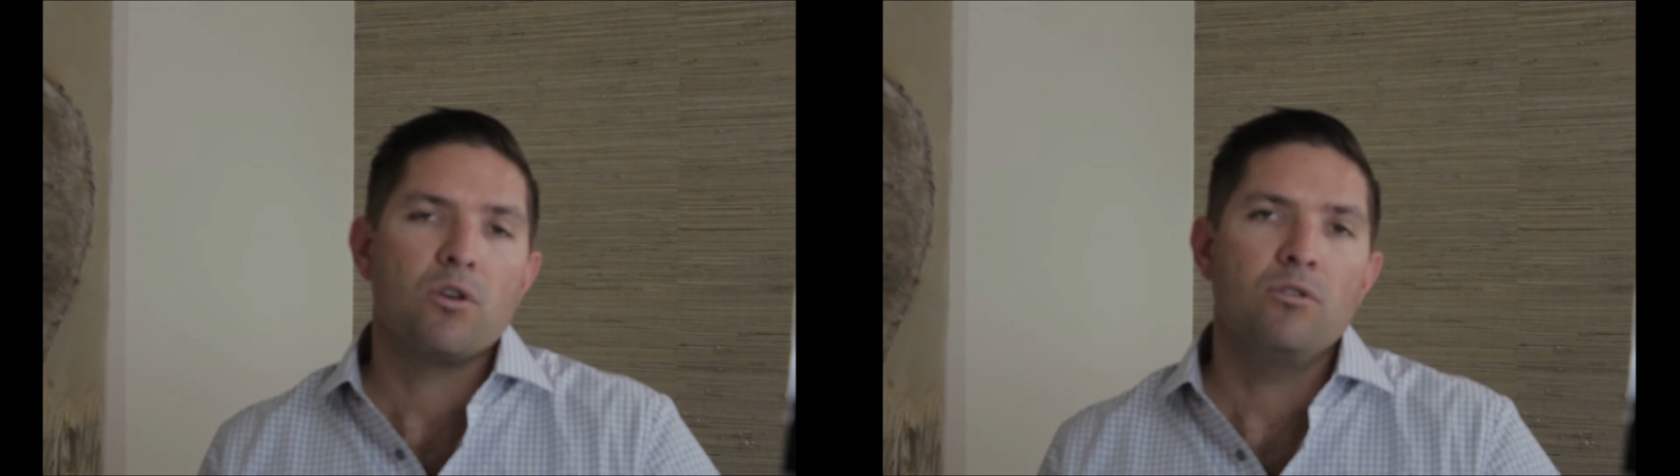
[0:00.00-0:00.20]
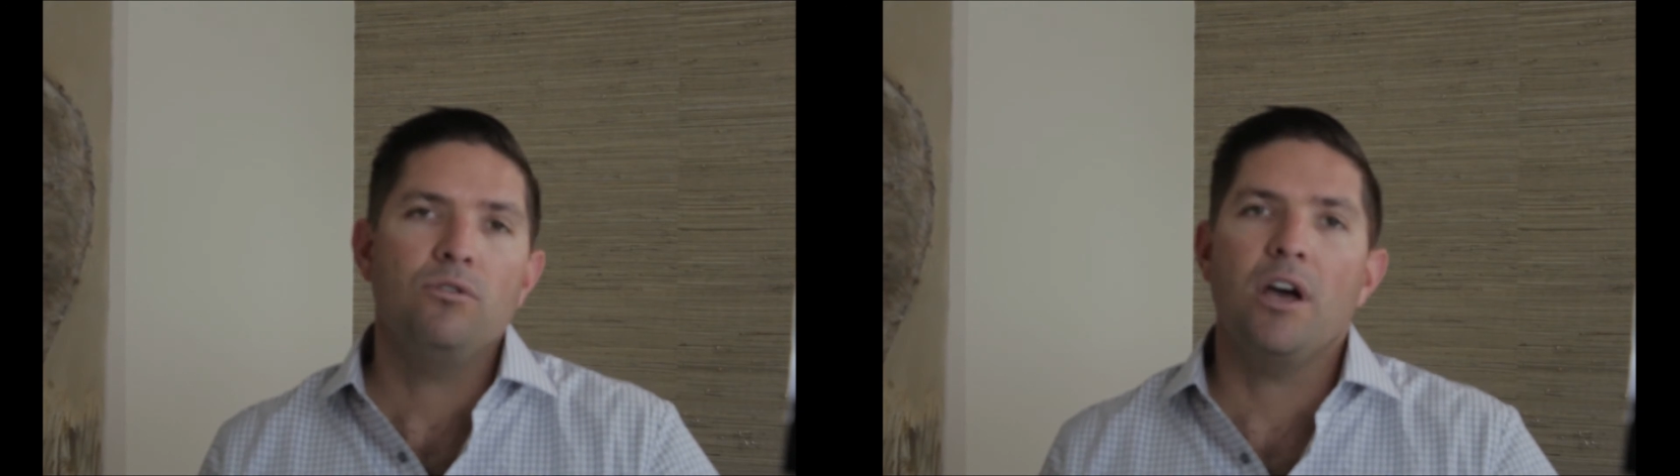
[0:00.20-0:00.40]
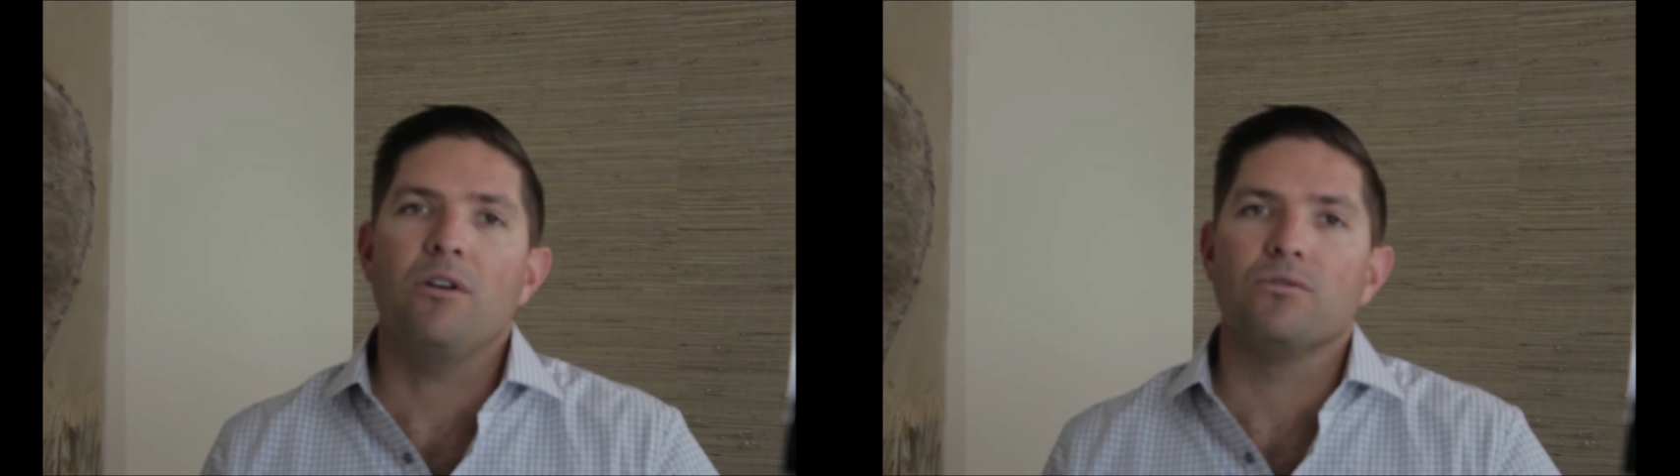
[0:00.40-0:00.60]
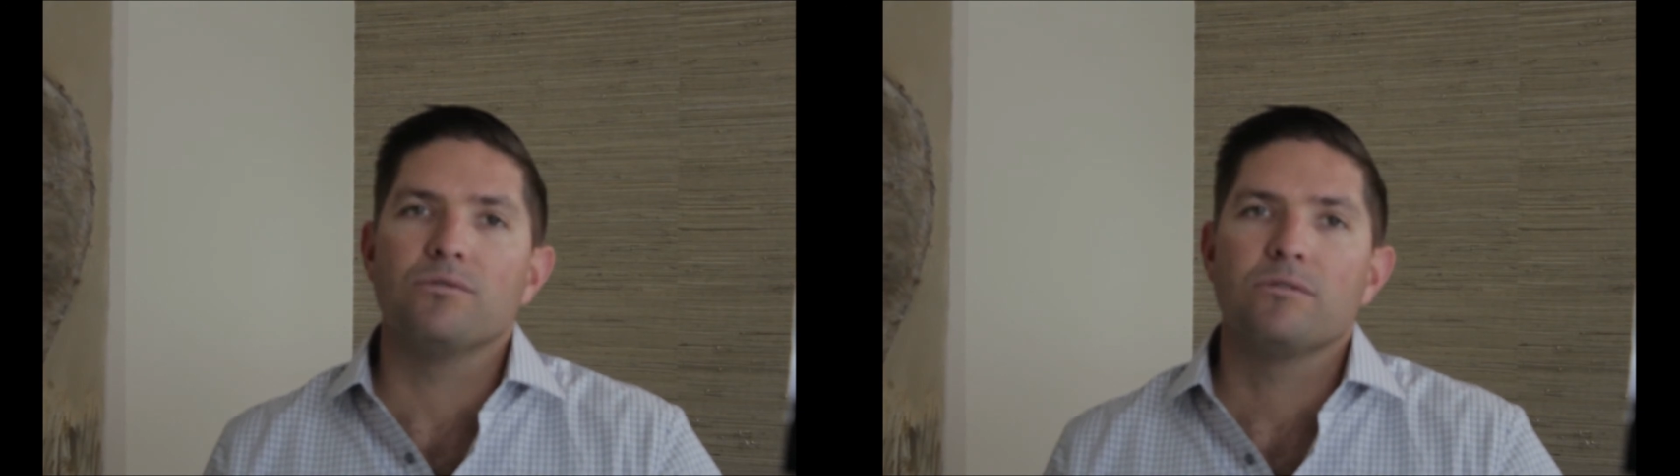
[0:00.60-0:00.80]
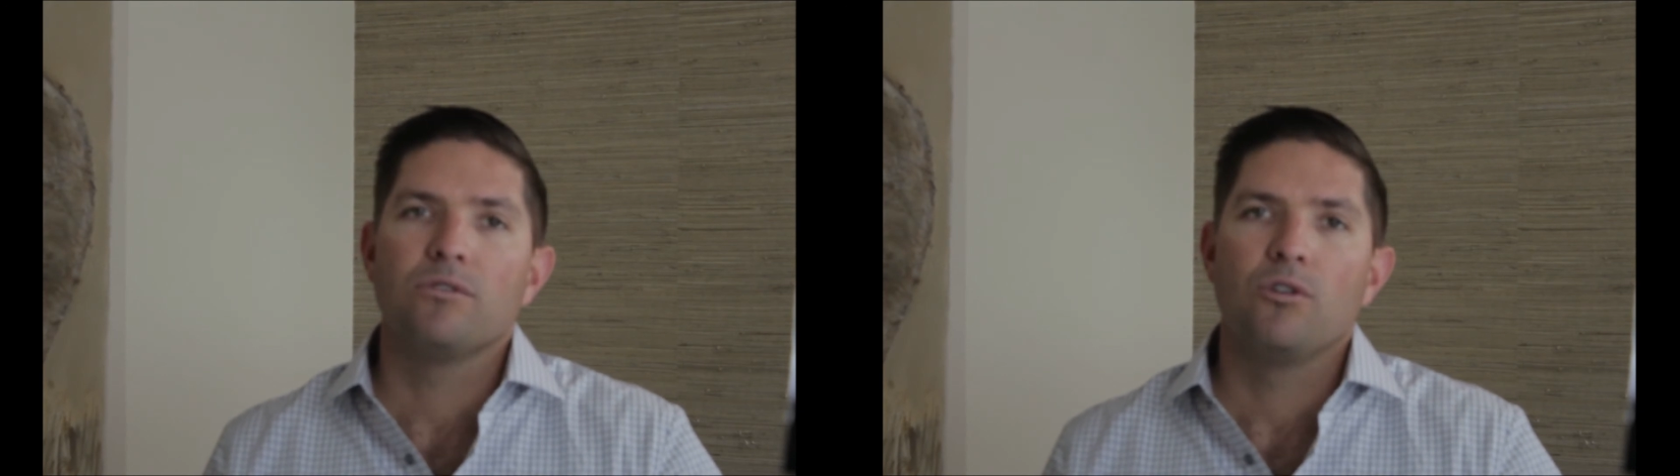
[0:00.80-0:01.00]
Who knows?
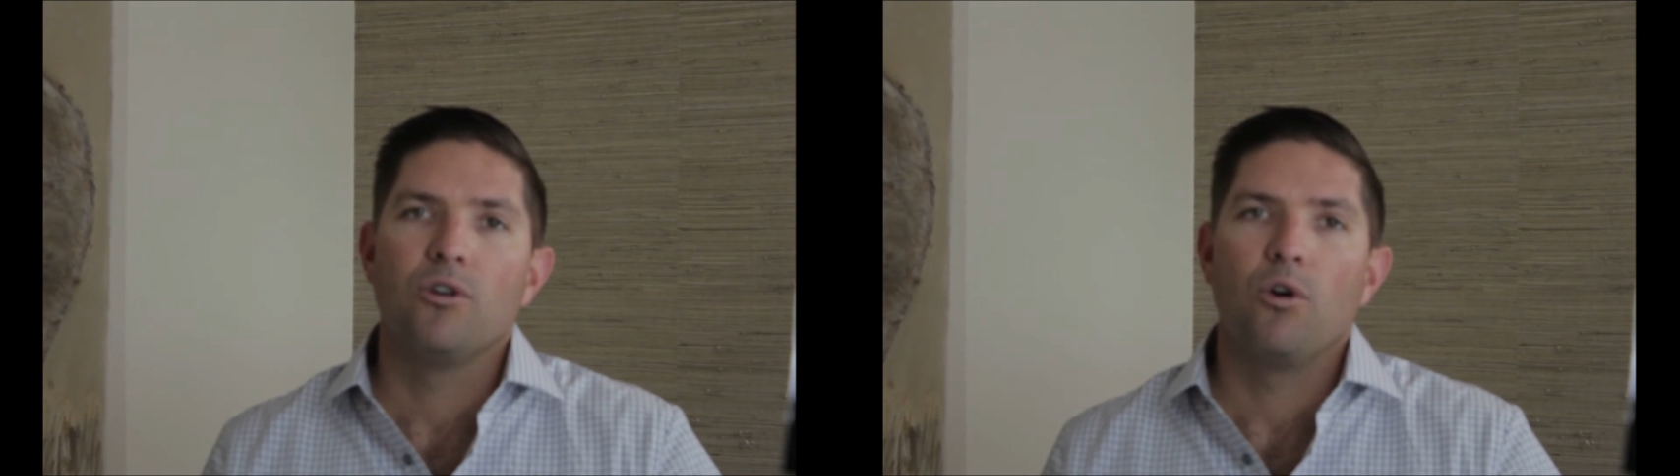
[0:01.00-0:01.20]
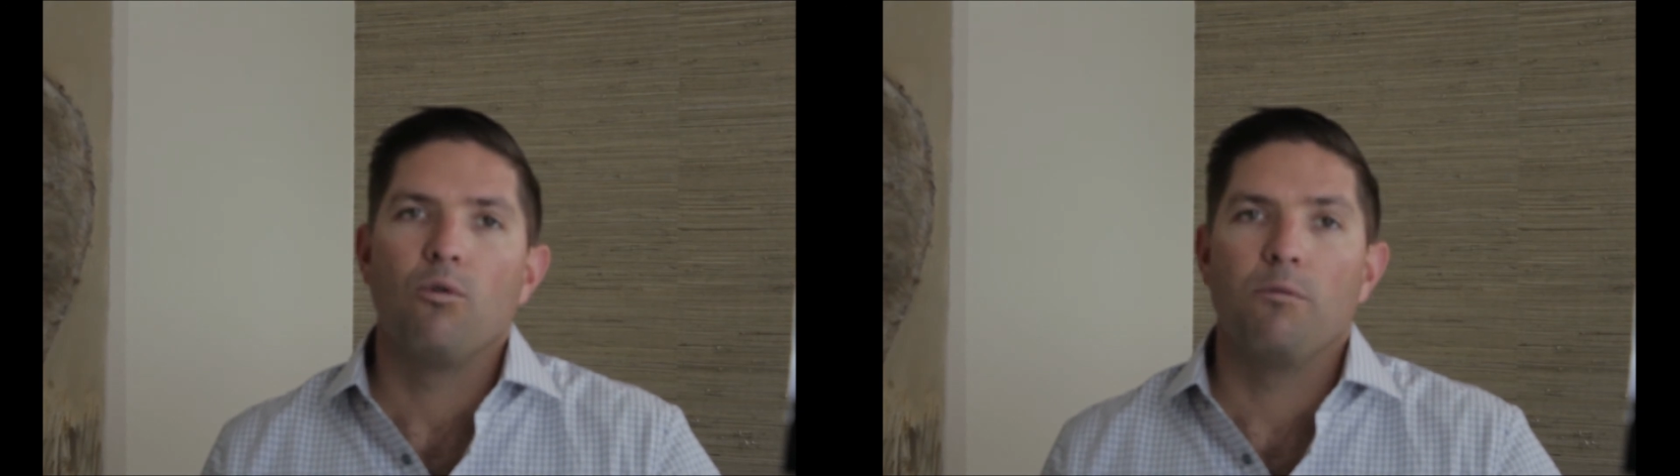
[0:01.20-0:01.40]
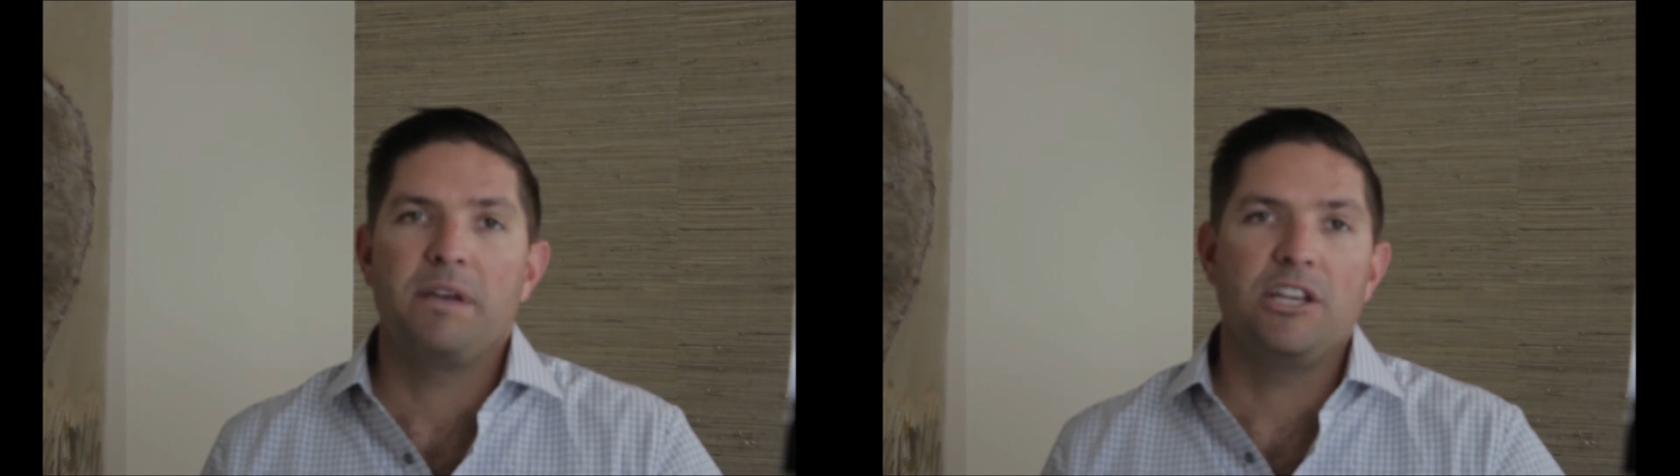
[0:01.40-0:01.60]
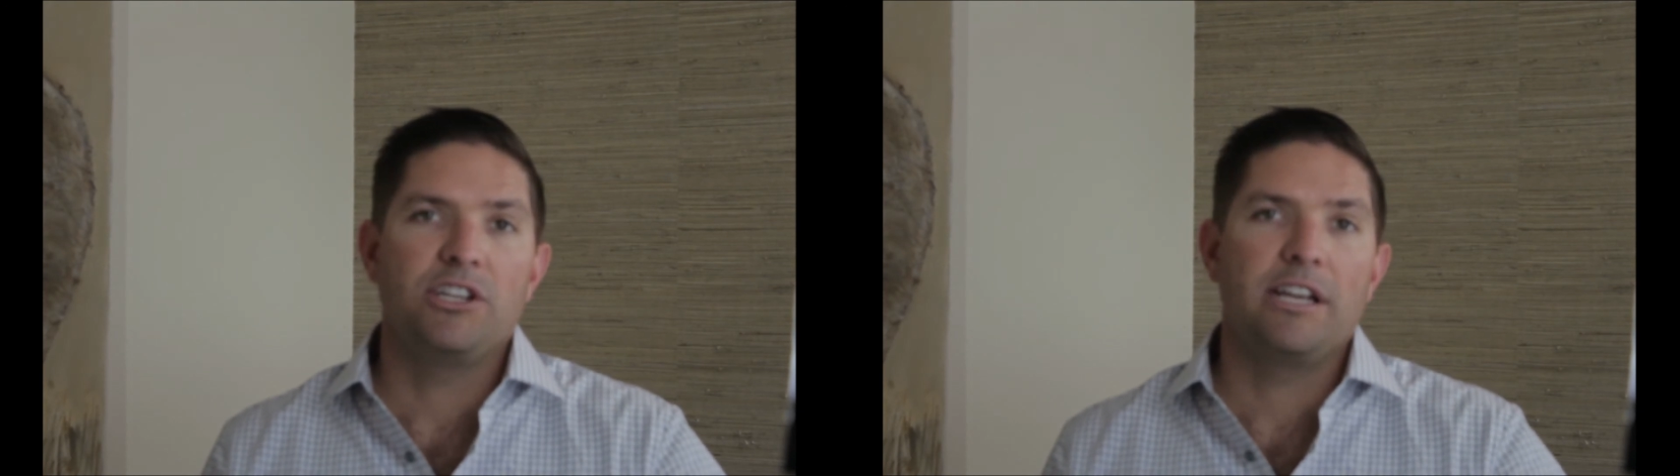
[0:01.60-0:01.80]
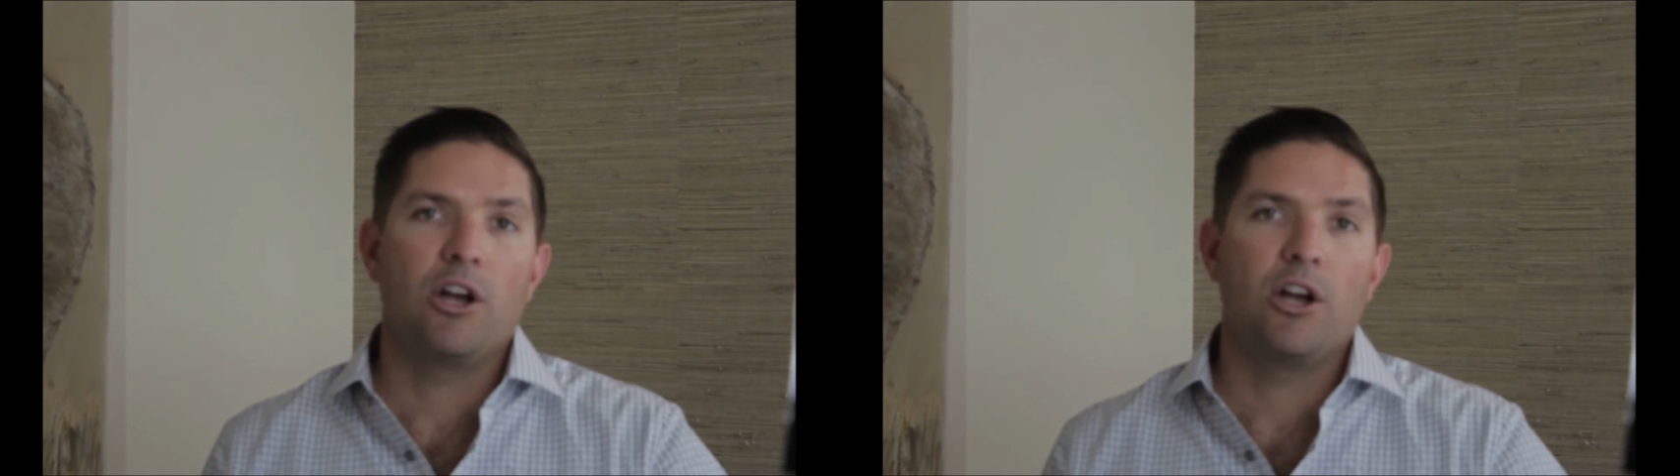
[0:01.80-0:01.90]
Will PG&E